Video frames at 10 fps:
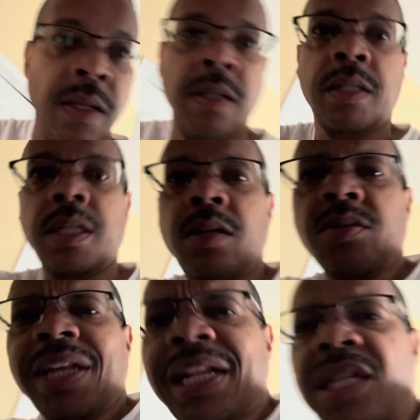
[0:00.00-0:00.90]
So
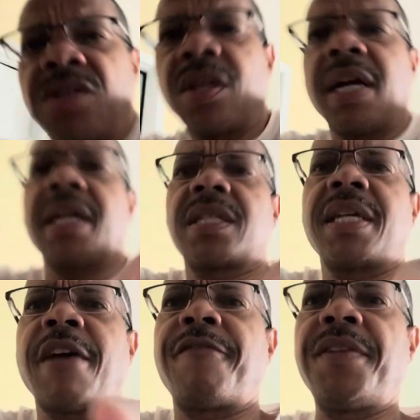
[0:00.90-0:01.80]
did I tell you guys
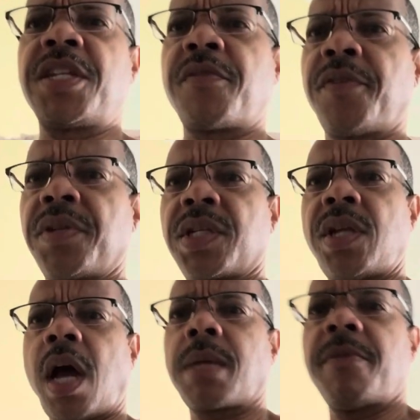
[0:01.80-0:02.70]
that I finished reviewing this
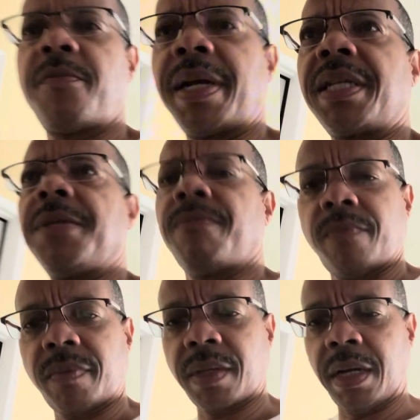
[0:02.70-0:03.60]
document for my team?
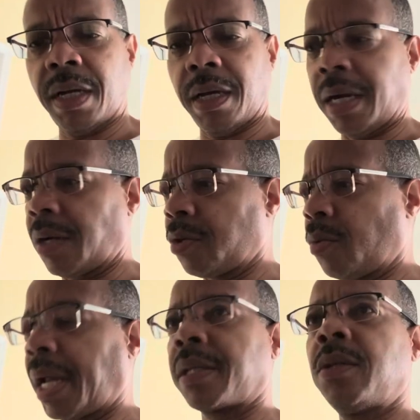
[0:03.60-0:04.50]
I don't know
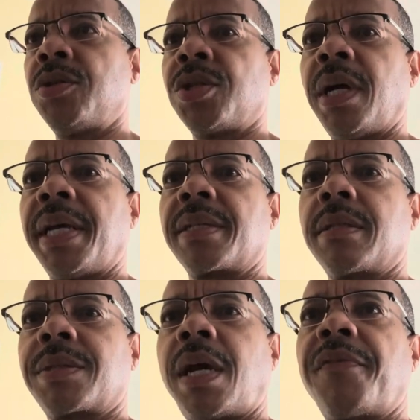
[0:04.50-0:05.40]
what I've told you guys.
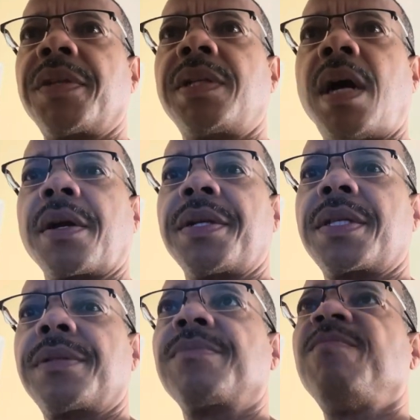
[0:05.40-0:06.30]
Sorry for the darkness.